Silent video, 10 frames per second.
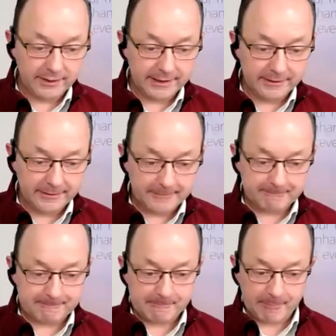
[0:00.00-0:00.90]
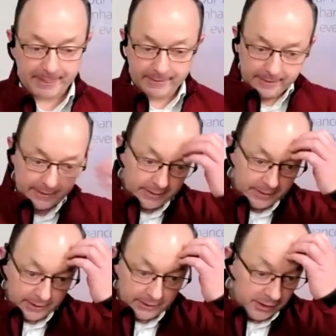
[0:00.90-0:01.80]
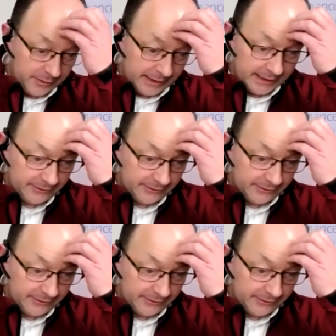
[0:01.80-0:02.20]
a Q&A